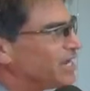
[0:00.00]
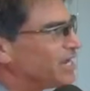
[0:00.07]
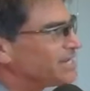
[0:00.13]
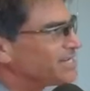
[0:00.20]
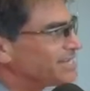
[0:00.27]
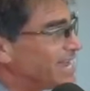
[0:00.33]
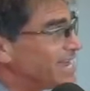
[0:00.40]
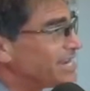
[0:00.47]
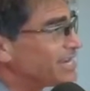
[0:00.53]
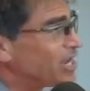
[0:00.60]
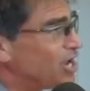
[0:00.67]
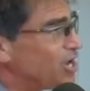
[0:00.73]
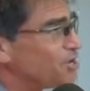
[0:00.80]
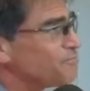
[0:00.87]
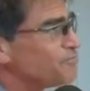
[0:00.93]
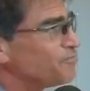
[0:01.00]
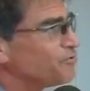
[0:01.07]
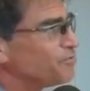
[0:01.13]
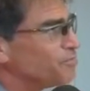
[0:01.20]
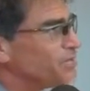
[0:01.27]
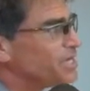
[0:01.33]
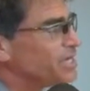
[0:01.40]
take home for
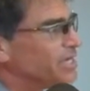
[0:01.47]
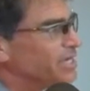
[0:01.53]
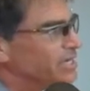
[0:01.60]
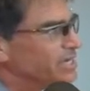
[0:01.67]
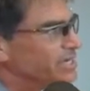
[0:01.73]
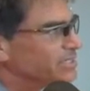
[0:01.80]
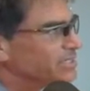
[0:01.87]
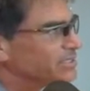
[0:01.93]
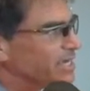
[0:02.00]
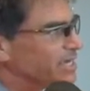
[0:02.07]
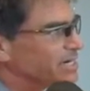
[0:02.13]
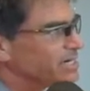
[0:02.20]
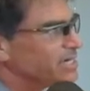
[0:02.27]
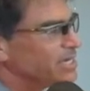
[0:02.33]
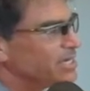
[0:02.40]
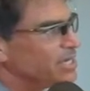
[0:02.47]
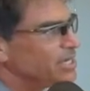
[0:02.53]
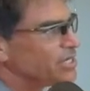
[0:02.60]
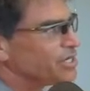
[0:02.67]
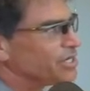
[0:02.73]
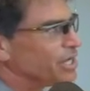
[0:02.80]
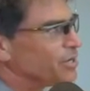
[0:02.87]
me is that,
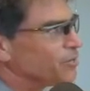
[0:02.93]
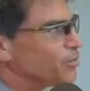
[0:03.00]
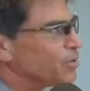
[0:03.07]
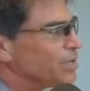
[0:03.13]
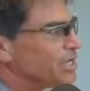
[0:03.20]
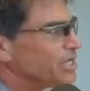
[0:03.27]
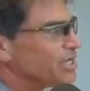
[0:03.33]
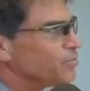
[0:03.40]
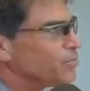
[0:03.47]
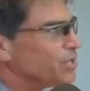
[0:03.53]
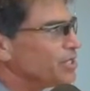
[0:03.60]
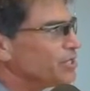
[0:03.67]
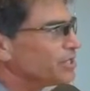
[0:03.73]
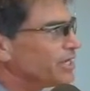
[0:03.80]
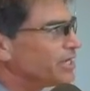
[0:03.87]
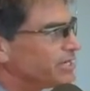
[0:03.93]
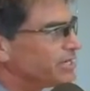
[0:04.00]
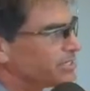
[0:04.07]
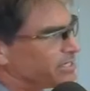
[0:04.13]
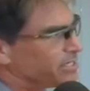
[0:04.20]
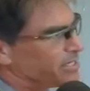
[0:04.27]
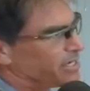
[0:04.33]
we look at
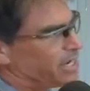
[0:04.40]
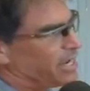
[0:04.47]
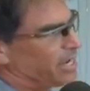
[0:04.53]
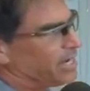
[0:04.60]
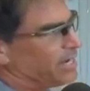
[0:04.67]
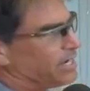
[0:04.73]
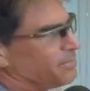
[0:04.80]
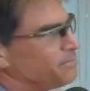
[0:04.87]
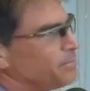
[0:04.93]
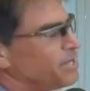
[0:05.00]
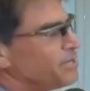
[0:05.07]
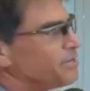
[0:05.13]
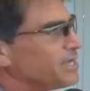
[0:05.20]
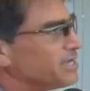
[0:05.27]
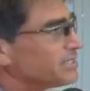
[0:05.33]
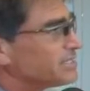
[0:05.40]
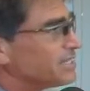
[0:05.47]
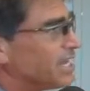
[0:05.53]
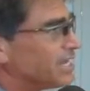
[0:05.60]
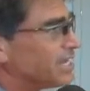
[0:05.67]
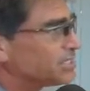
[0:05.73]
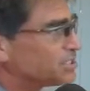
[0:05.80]
things
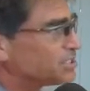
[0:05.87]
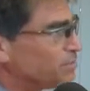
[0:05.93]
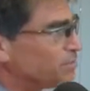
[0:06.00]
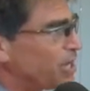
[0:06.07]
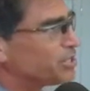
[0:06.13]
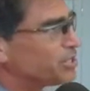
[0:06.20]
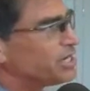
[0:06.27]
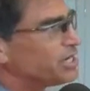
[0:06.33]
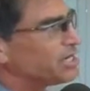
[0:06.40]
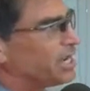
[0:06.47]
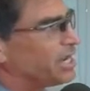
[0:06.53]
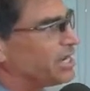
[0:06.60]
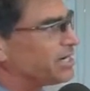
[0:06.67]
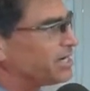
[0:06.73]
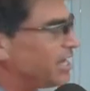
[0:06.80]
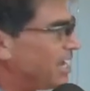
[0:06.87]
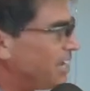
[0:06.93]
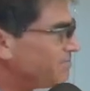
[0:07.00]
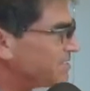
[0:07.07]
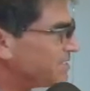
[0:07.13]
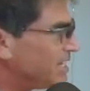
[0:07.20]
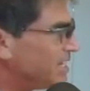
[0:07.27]
like smoking and
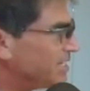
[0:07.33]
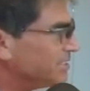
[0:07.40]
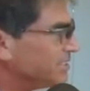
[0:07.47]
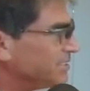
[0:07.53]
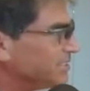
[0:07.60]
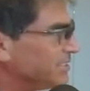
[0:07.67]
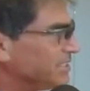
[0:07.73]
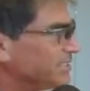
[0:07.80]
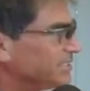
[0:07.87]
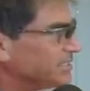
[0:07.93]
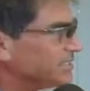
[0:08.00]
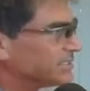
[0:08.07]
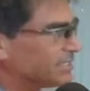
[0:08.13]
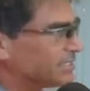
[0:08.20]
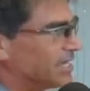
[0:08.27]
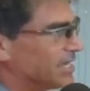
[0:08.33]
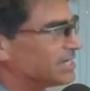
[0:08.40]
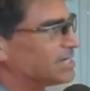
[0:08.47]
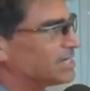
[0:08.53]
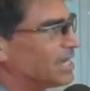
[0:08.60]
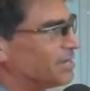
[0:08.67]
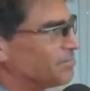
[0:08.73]
lifestyle diseases like
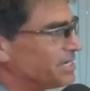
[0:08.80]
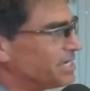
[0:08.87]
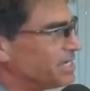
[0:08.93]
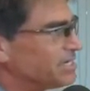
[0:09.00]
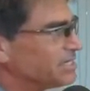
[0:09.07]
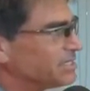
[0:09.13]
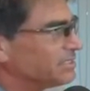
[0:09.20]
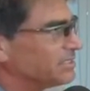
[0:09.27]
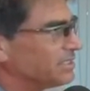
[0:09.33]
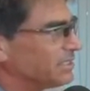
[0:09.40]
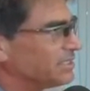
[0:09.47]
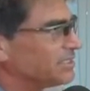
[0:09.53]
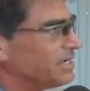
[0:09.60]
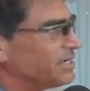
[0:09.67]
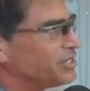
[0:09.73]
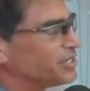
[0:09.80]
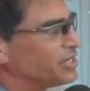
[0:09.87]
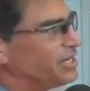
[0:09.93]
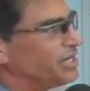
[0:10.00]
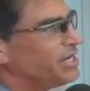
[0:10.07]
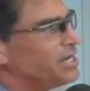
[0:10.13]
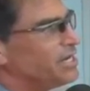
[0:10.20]
diabetes, etc.,
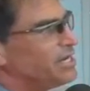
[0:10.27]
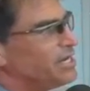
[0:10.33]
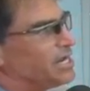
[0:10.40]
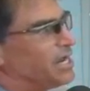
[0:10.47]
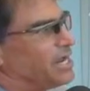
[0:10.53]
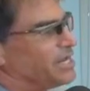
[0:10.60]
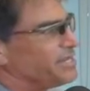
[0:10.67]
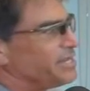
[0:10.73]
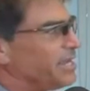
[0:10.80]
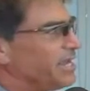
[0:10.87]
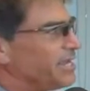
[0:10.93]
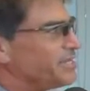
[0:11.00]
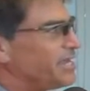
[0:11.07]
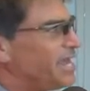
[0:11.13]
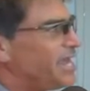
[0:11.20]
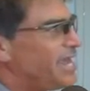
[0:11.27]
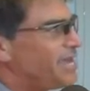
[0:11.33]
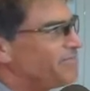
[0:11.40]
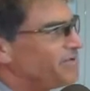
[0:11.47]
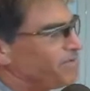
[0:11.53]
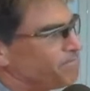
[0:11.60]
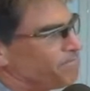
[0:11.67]
and they have
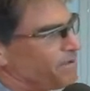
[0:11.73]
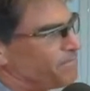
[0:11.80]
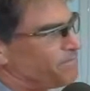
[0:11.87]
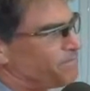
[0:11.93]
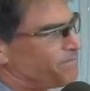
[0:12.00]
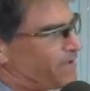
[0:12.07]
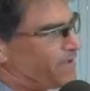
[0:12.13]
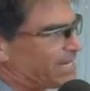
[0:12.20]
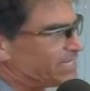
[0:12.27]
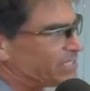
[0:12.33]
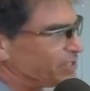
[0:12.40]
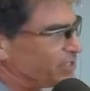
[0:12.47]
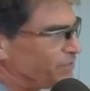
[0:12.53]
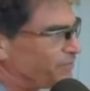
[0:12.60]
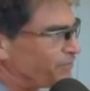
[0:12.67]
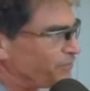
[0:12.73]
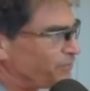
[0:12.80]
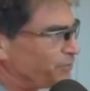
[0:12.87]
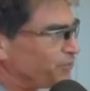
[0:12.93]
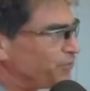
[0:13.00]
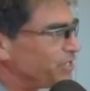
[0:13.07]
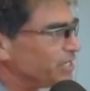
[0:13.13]
a factor of
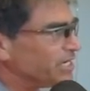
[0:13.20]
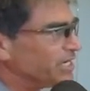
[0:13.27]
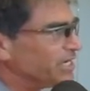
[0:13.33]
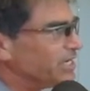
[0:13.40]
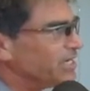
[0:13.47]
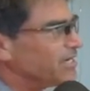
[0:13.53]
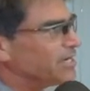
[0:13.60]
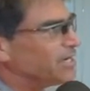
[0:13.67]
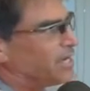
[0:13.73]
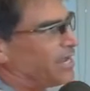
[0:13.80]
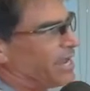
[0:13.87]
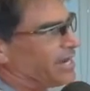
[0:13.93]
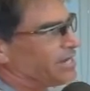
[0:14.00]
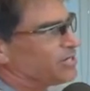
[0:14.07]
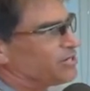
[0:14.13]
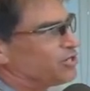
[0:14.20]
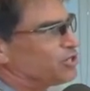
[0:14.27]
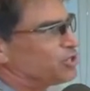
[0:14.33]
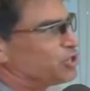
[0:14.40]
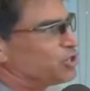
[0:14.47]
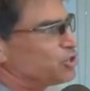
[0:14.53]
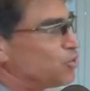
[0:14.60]
3 at
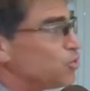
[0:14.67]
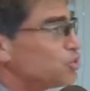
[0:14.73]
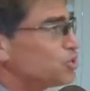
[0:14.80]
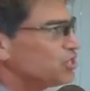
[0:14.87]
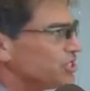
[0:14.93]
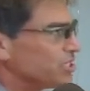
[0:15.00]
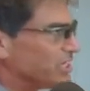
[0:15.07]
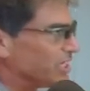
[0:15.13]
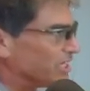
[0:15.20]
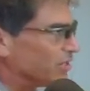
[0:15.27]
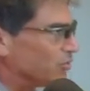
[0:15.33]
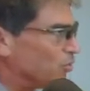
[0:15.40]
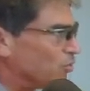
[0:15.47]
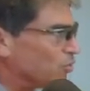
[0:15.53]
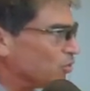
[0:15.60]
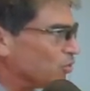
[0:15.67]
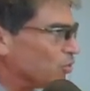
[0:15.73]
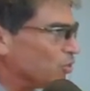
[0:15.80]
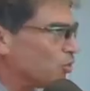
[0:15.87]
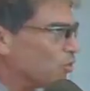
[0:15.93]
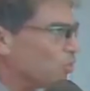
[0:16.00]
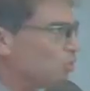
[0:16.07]
shortening
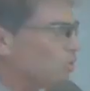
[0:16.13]
or